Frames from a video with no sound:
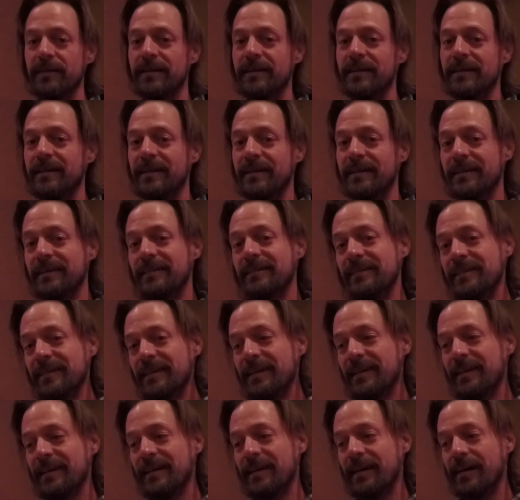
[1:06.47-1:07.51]

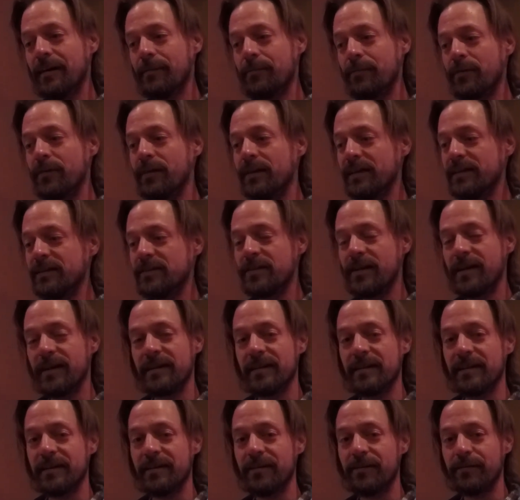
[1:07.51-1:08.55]
I'm really trying
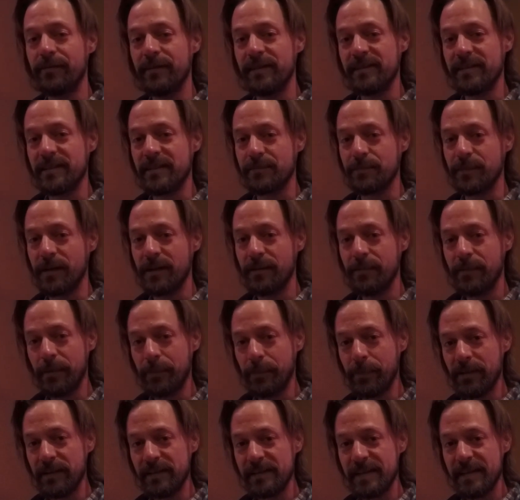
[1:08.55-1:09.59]
to reach as many
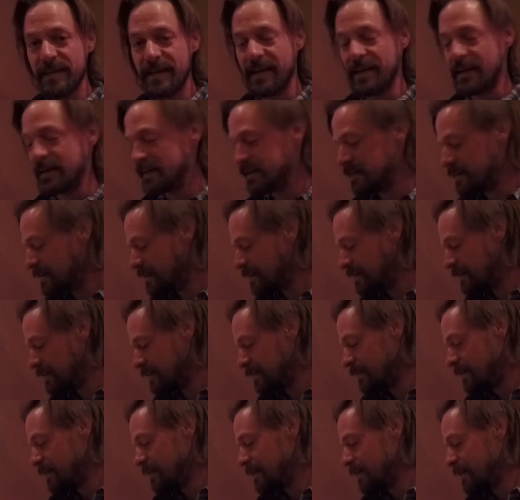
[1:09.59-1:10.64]
people as I can.
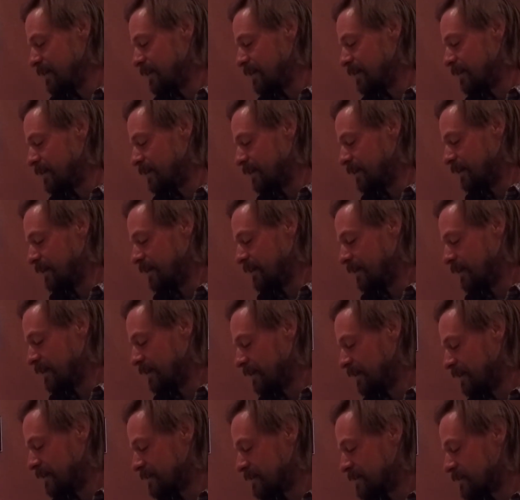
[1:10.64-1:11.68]

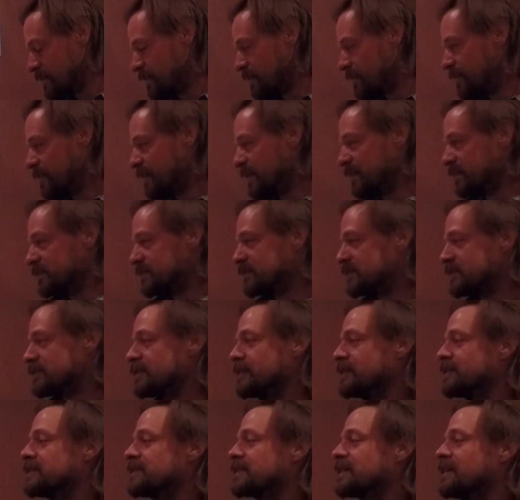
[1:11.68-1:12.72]
And all right,
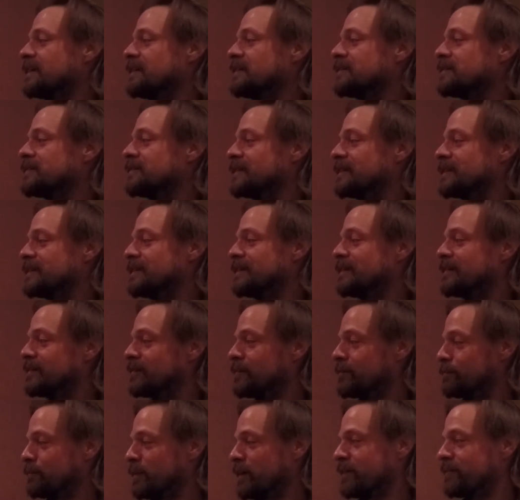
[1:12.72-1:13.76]
so let's get into it.
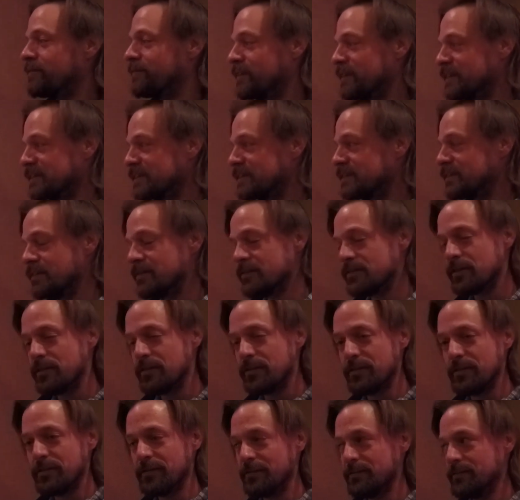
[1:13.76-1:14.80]
Benefits.
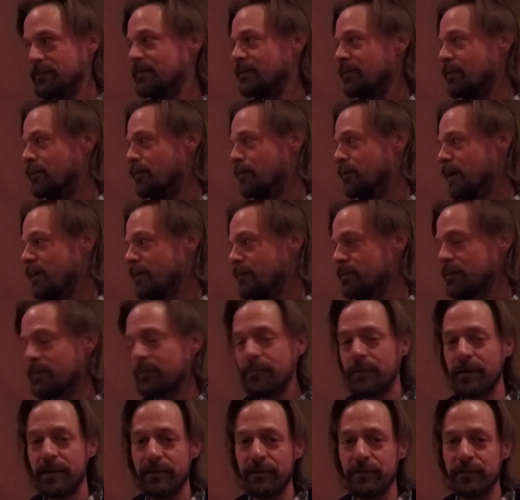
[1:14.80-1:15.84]
So why will
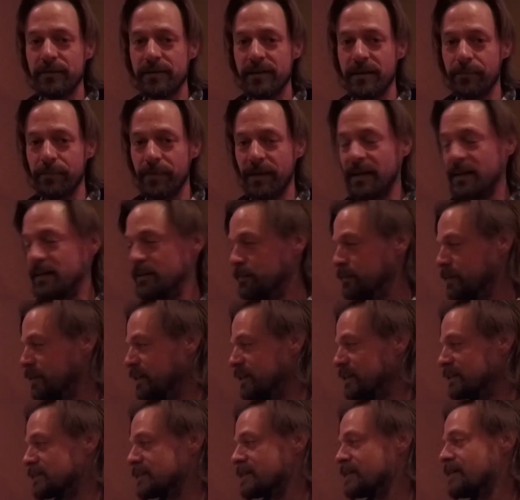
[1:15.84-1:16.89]
we use companion
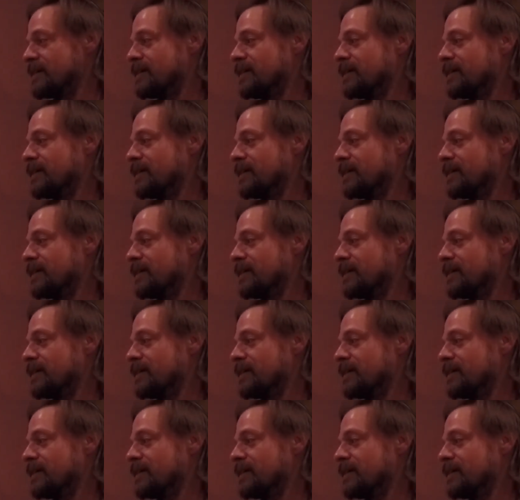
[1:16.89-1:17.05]
plants?